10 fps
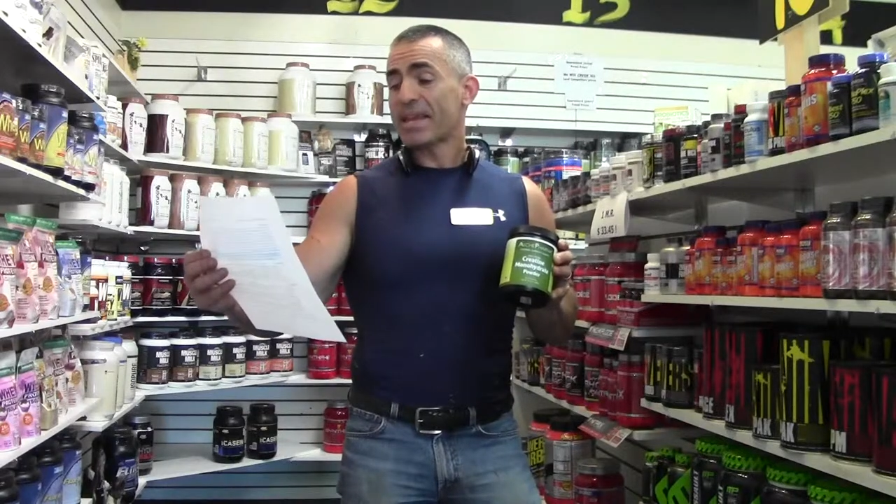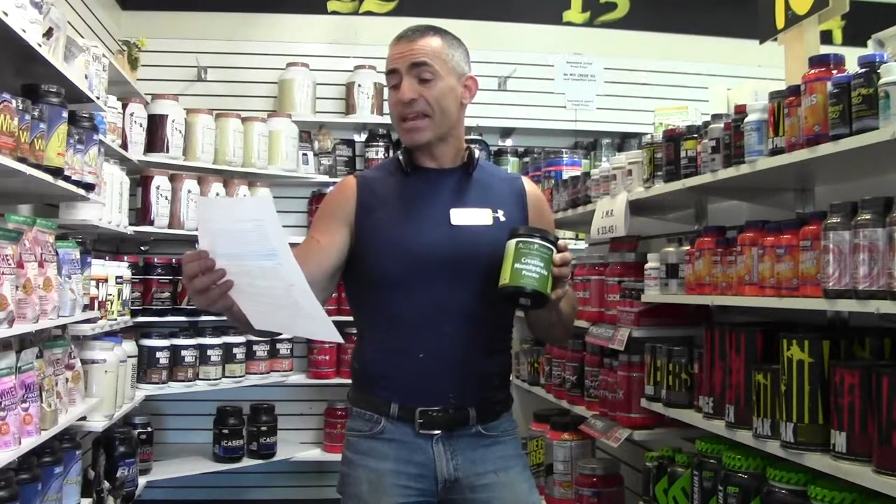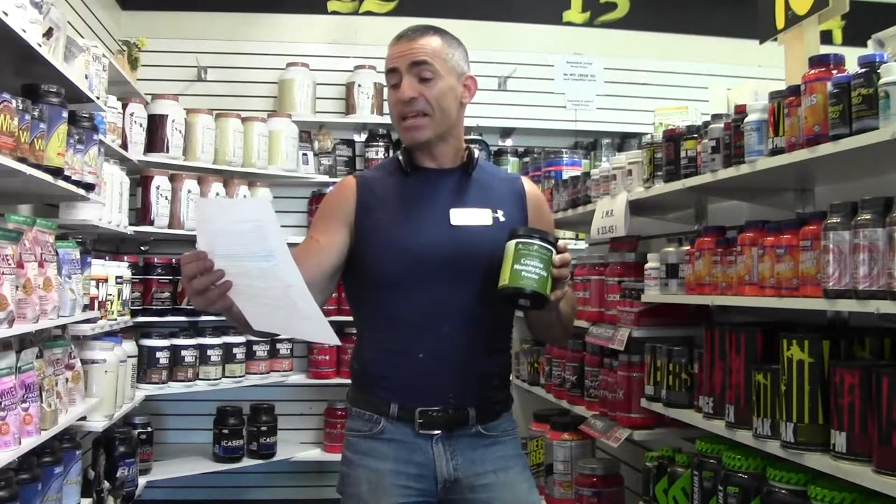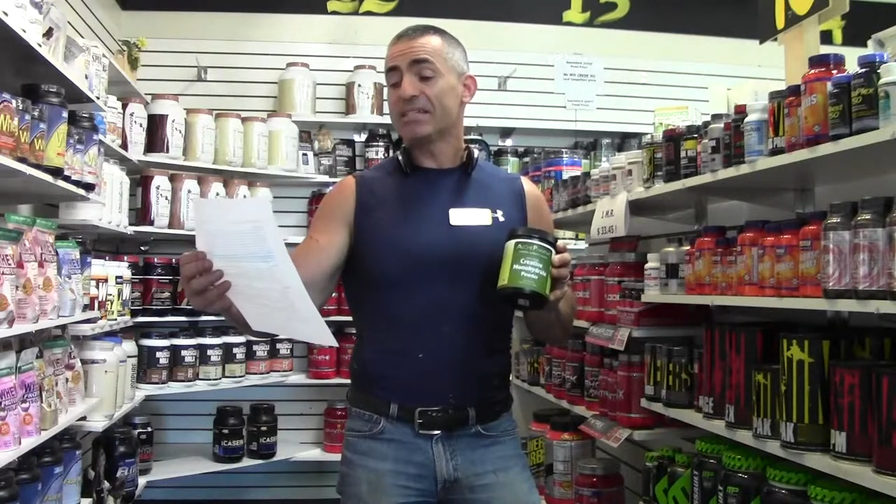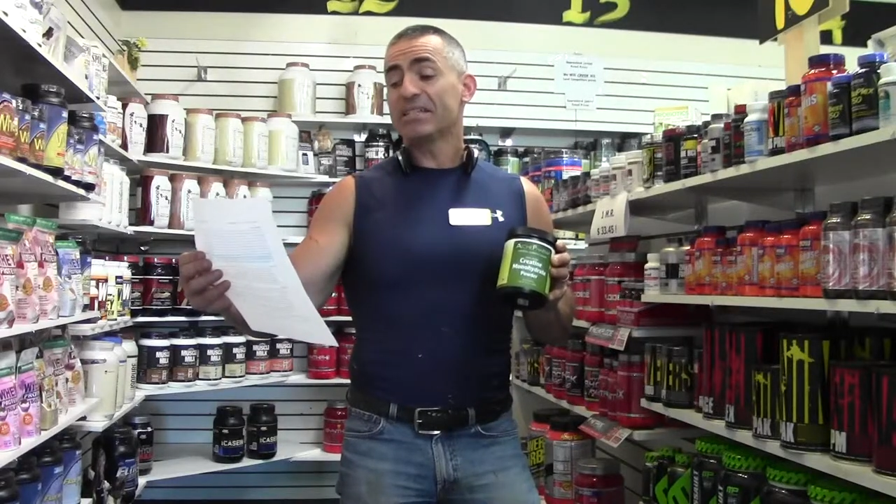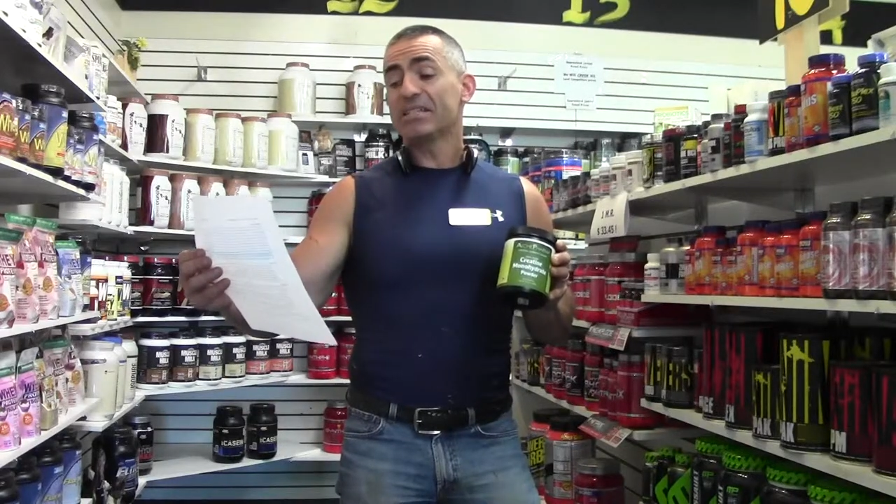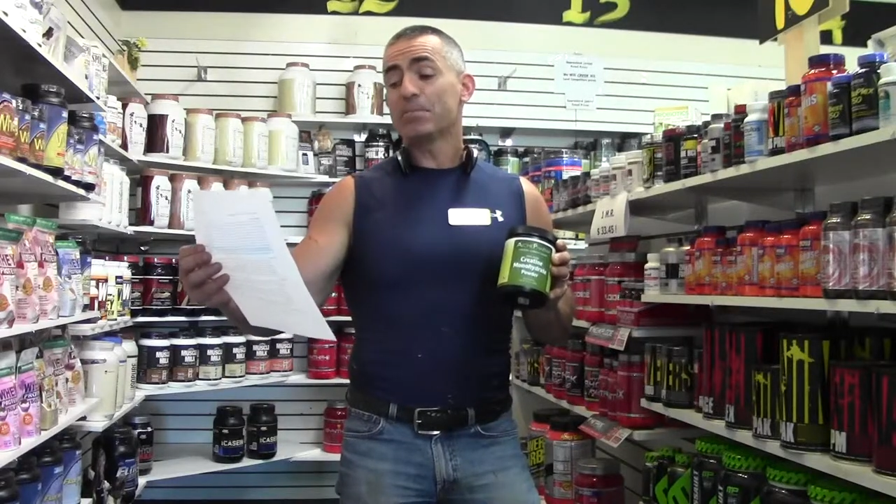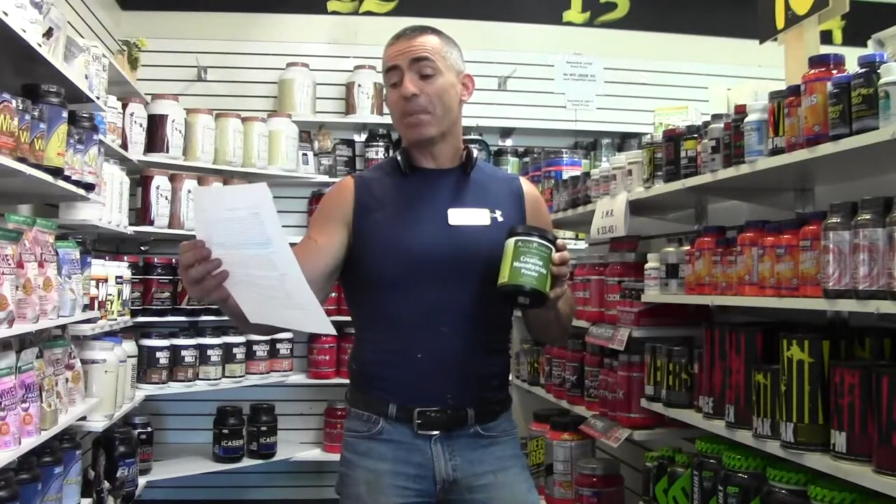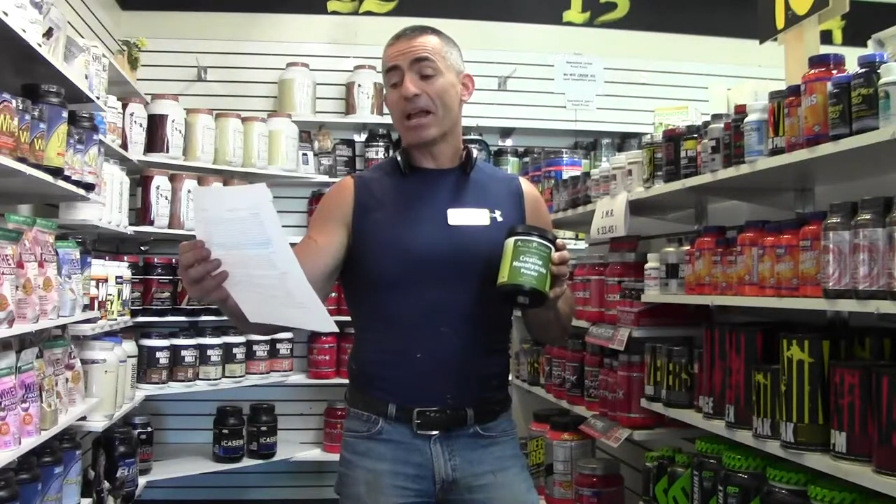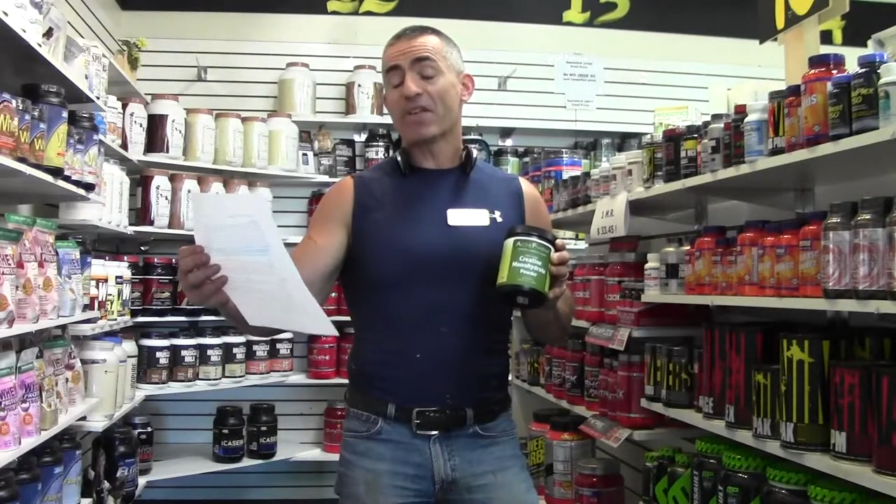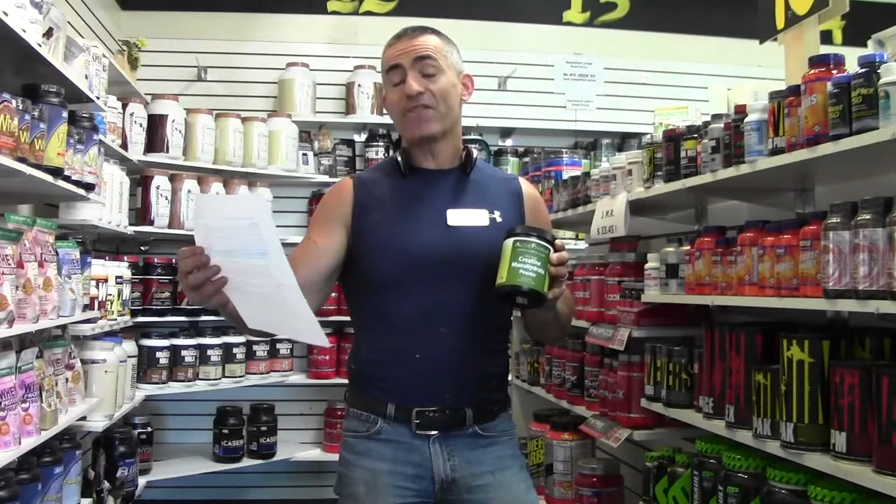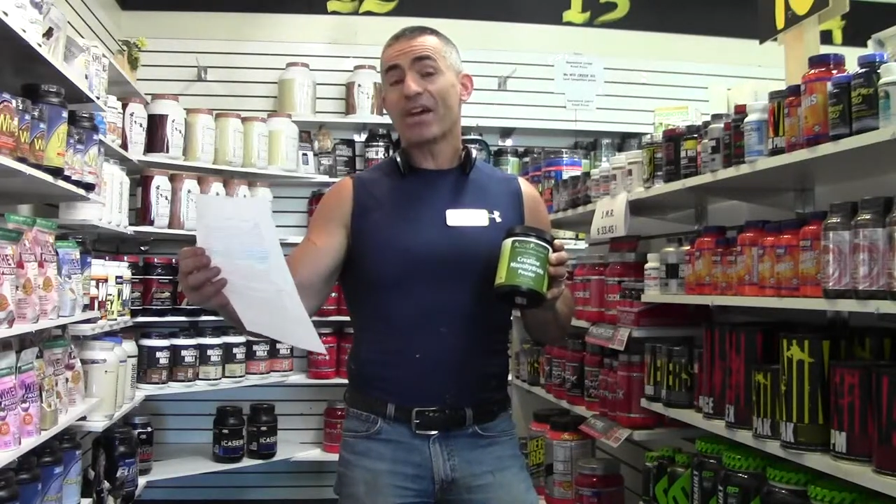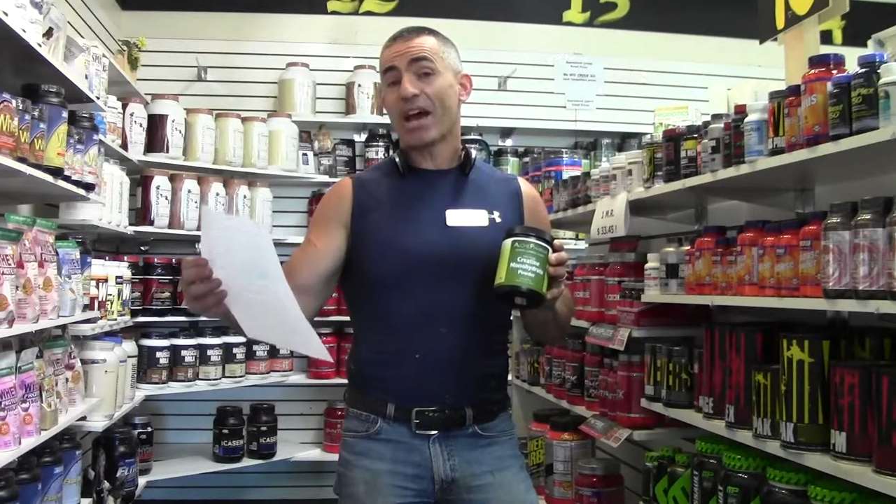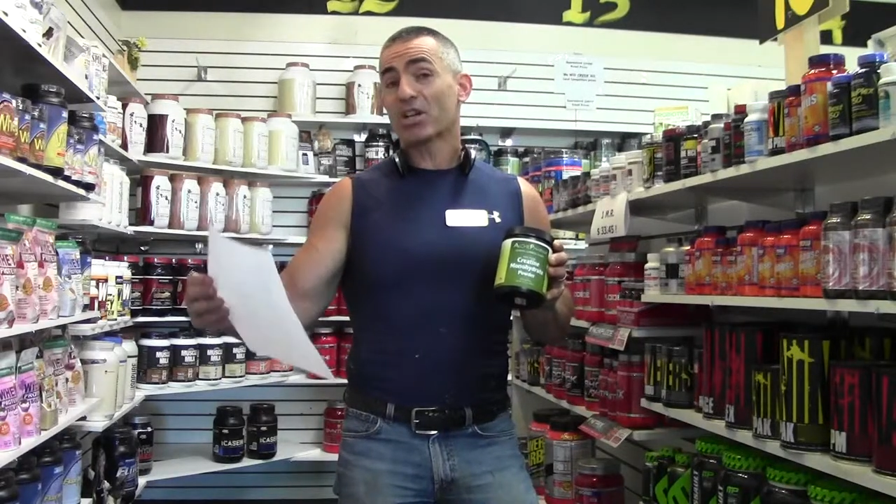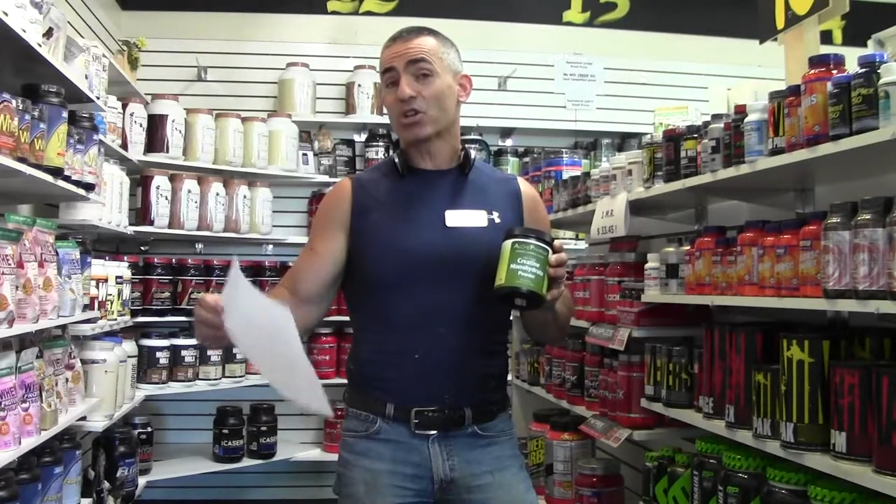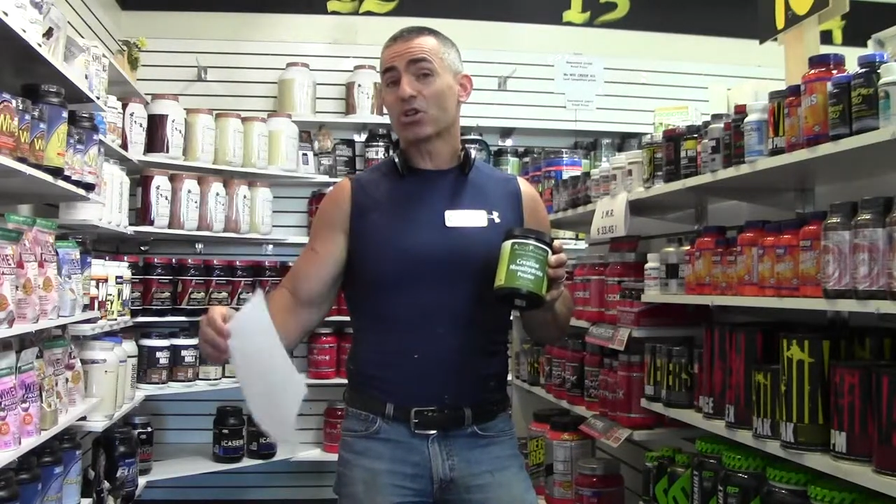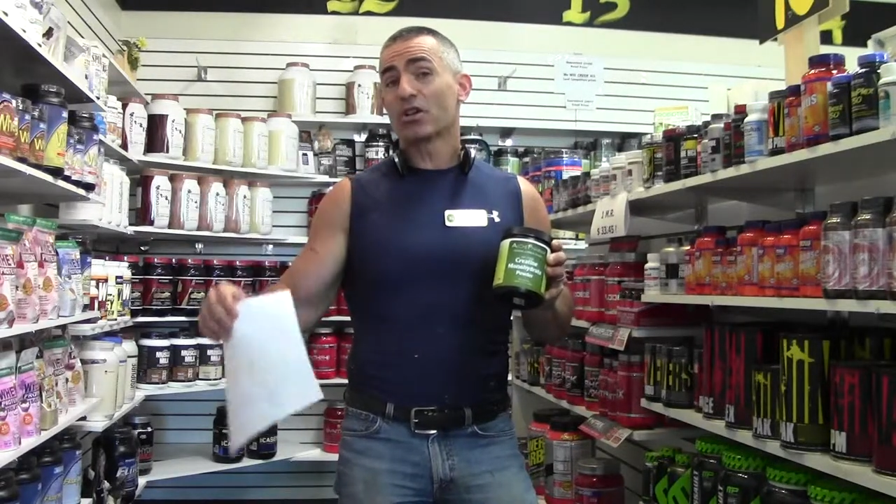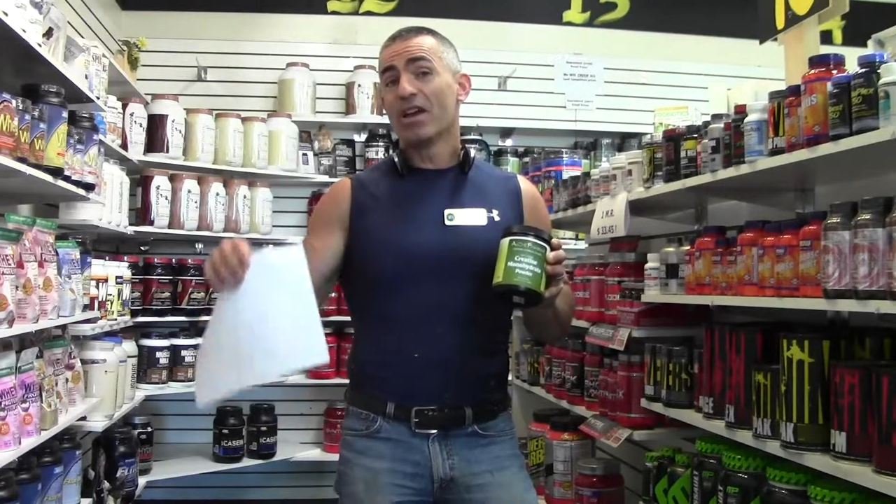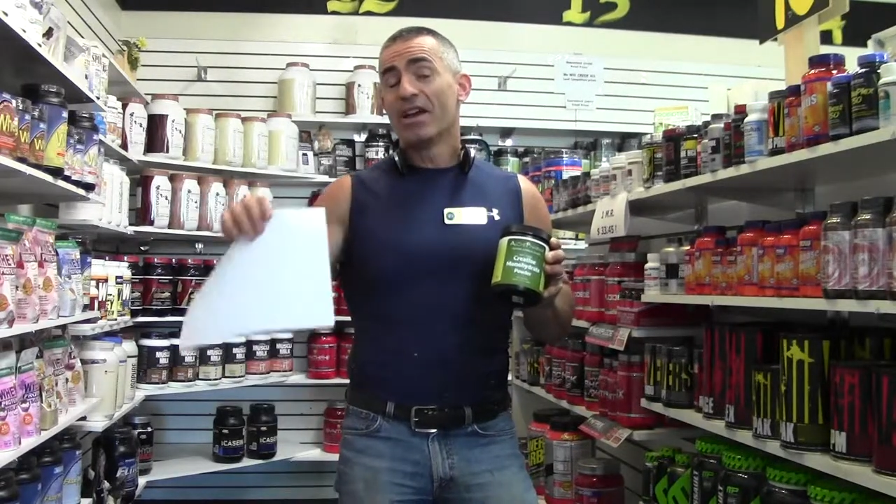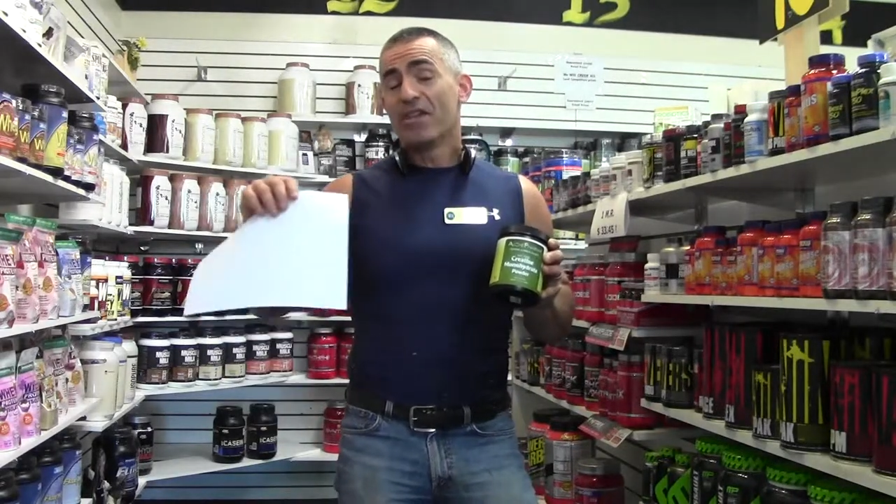is it is manufactured